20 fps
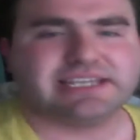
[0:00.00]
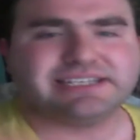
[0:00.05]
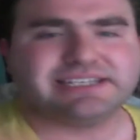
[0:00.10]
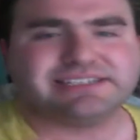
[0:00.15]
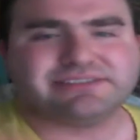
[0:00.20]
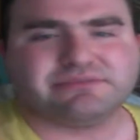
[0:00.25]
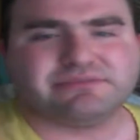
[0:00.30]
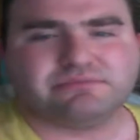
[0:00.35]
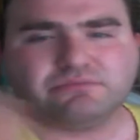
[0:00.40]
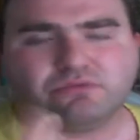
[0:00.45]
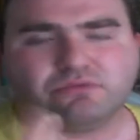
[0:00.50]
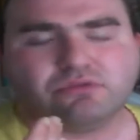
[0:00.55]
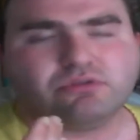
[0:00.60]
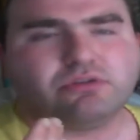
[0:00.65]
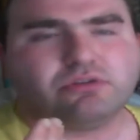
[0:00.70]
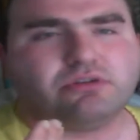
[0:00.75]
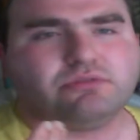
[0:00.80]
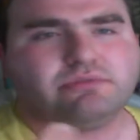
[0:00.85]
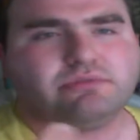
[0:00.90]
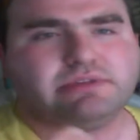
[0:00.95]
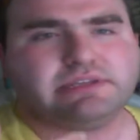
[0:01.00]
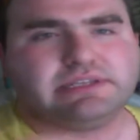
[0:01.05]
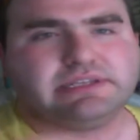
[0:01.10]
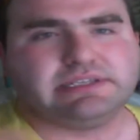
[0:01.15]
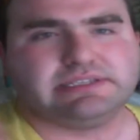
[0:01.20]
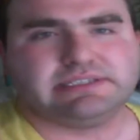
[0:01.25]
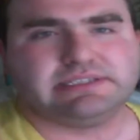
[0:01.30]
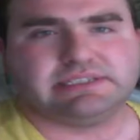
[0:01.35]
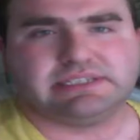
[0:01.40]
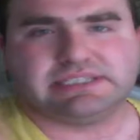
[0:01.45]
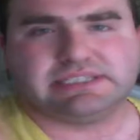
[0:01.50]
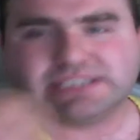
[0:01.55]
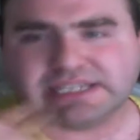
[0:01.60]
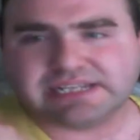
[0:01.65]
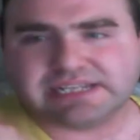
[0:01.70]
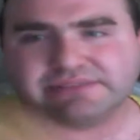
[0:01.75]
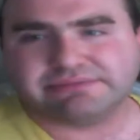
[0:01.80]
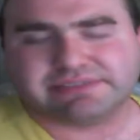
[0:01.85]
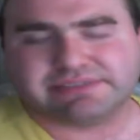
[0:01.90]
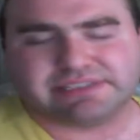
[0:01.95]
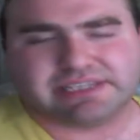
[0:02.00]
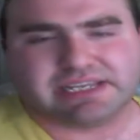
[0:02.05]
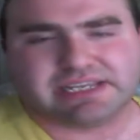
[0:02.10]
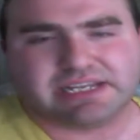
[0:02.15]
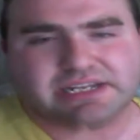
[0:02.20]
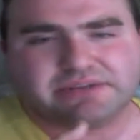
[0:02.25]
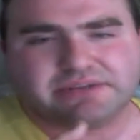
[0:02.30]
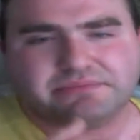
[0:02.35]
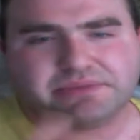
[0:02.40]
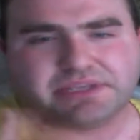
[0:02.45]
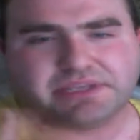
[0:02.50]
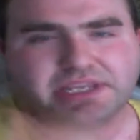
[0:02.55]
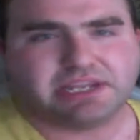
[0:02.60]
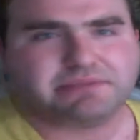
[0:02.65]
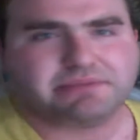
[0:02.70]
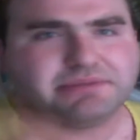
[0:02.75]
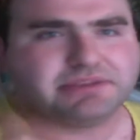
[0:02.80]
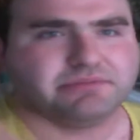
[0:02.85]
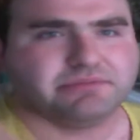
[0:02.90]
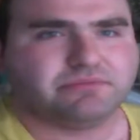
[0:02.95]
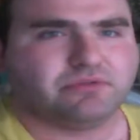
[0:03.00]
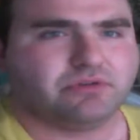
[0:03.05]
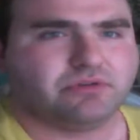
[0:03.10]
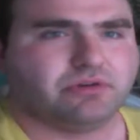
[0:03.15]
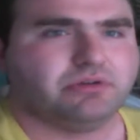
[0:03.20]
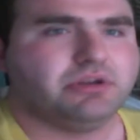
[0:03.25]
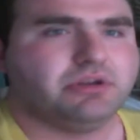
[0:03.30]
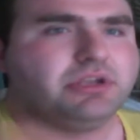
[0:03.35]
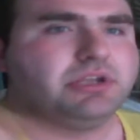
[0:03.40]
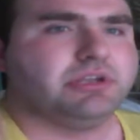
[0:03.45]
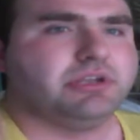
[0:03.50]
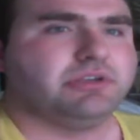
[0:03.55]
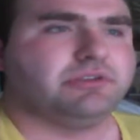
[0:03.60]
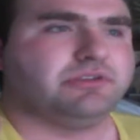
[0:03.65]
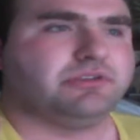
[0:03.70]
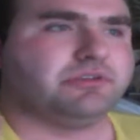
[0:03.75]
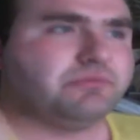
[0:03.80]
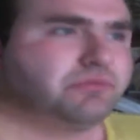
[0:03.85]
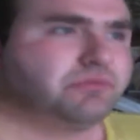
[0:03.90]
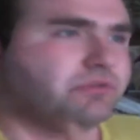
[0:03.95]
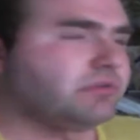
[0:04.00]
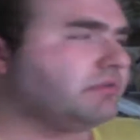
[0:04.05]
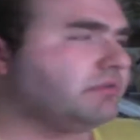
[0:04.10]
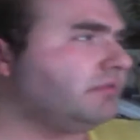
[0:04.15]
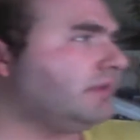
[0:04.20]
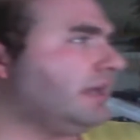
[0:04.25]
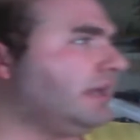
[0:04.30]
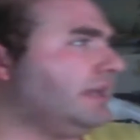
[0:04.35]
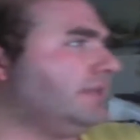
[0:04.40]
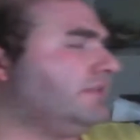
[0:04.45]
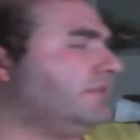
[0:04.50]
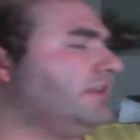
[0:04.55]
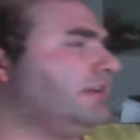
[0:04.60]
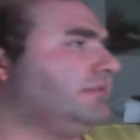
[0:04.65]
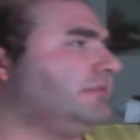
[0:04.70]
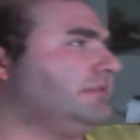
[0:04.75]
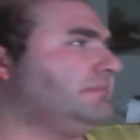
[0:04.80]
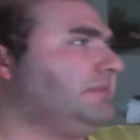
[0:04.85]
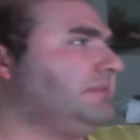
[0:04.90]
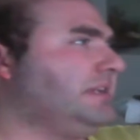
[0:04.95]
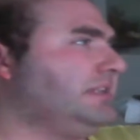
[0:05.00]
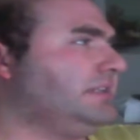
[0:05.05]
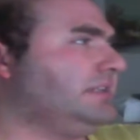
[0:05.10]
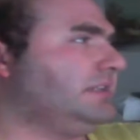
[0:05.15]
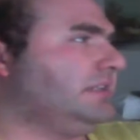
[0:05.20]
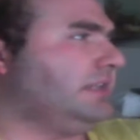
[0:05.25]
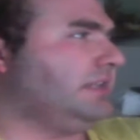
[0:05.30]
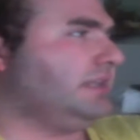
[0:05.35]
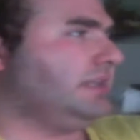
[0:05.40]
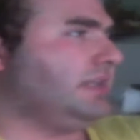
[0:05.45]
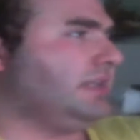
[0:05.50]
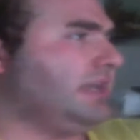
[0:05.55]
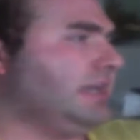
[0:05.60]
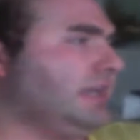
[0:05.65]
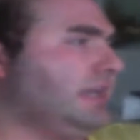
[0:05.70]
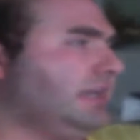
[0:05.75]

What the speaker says: guess the moral was, see, that was the thing I didn't really get about the moral. The moral, I think, was basically,